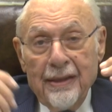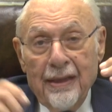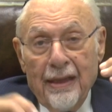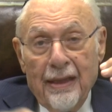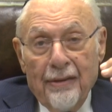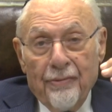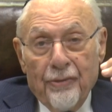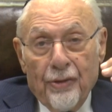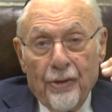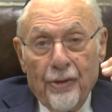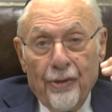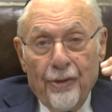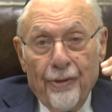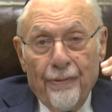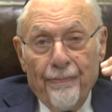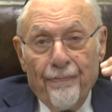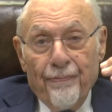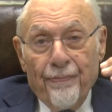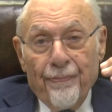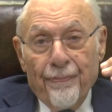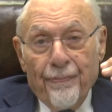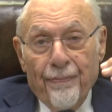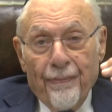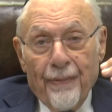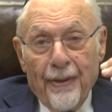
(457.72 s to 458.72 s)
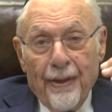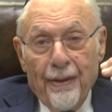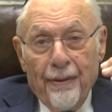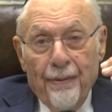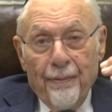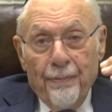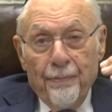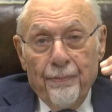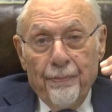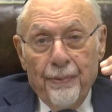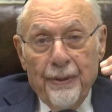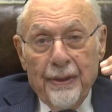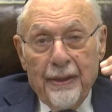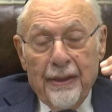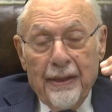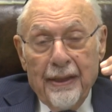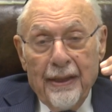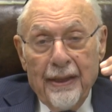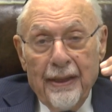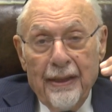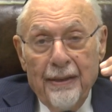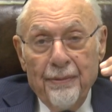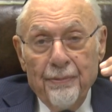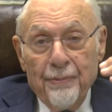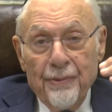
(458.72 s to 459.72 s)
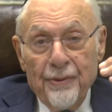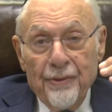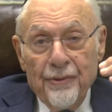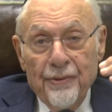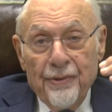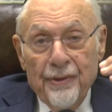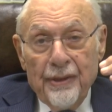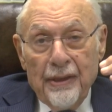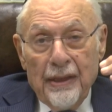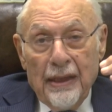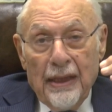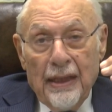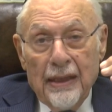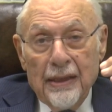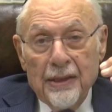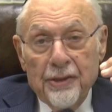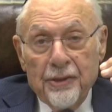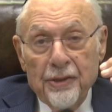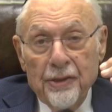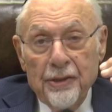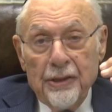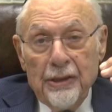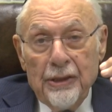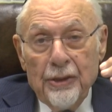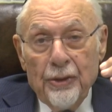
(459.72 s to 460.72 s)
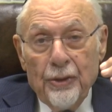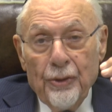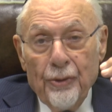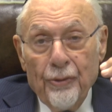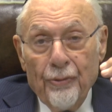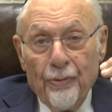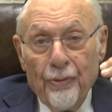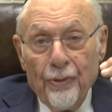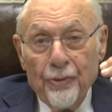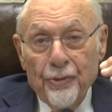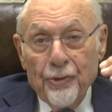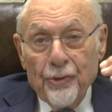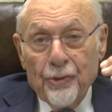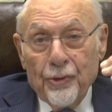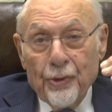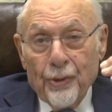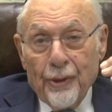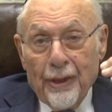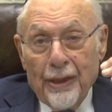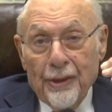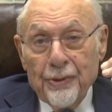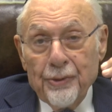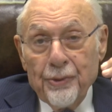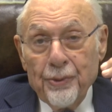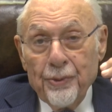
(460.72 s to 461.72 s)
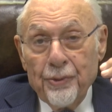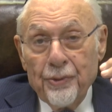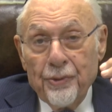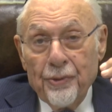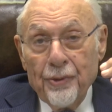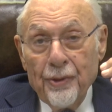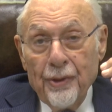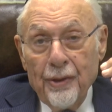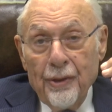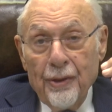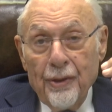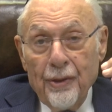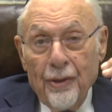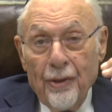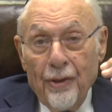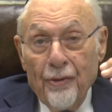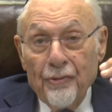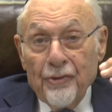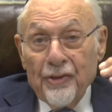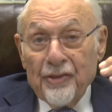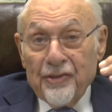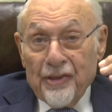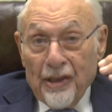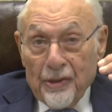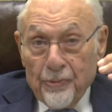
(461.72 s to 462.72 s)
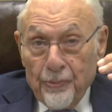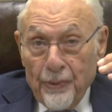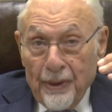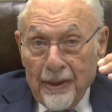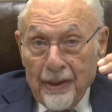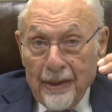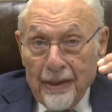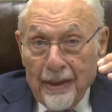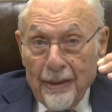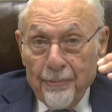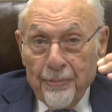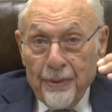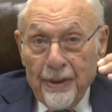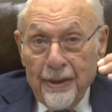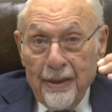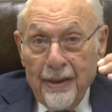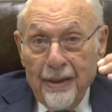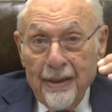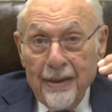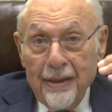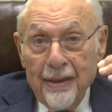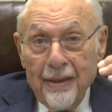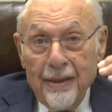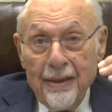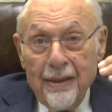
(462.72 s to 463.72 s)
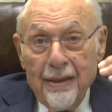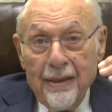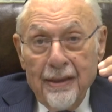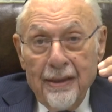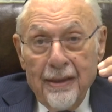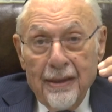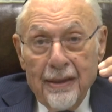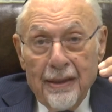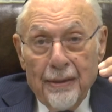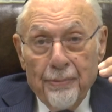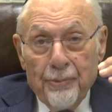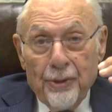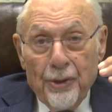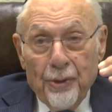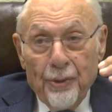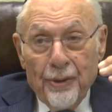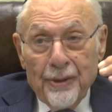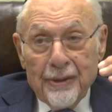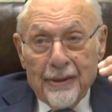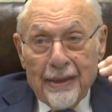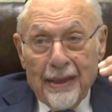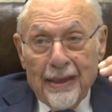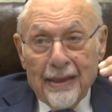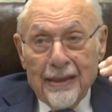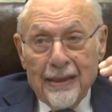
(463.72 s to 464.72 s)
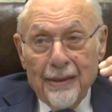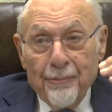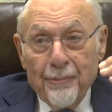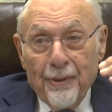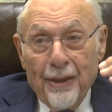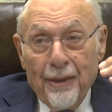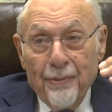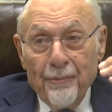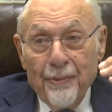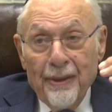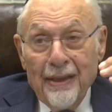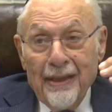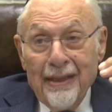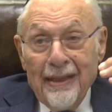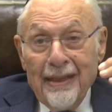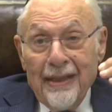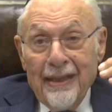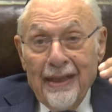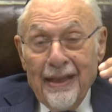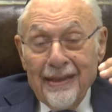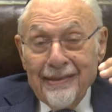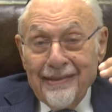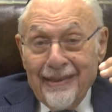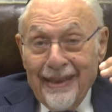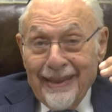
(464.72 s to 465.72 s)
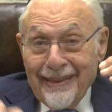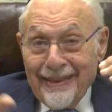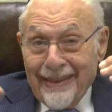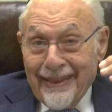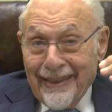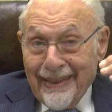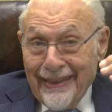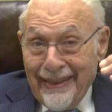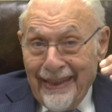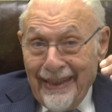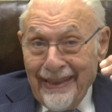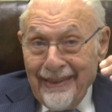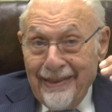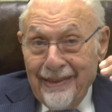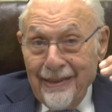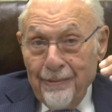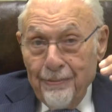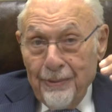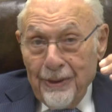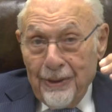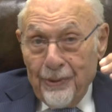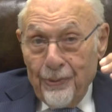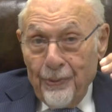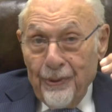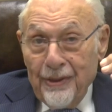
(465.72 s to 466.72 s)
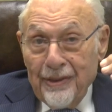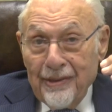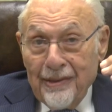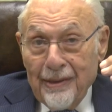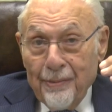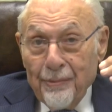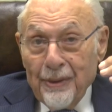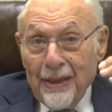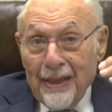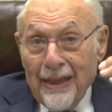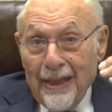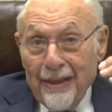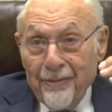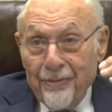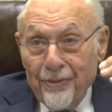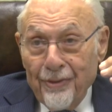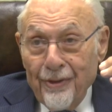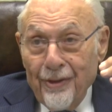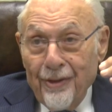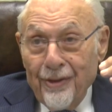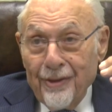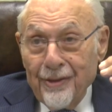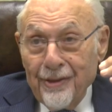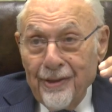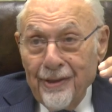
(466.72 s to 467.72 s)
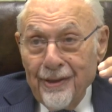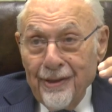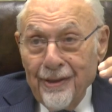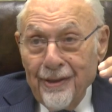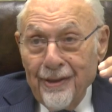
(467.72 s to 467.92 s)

Avrom became the alter ego for the Toranut of the Satmar Rebbe. Rabbi Yoel Teitelbaum, and that created between them a lifelong